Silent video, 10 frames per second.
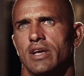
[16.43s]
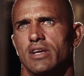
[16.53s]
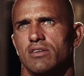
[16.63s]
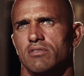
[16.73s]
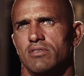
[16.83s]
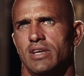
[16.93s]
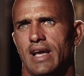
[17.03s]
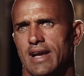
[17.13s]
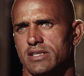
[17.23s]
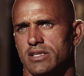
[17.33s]
like he
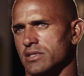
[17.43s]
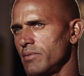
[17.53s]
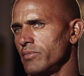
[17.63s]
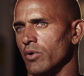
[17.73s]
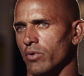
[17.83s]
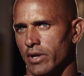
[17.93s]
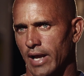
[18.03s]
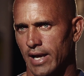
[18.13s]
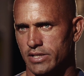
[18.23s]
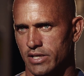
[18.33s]
accessed something no one could
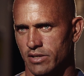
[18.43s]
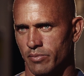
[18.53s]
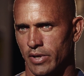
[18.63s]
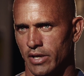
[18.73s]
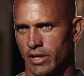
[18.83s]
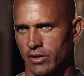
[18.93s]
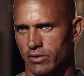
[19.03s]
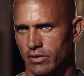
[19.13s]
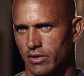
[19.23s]
access in me, you know?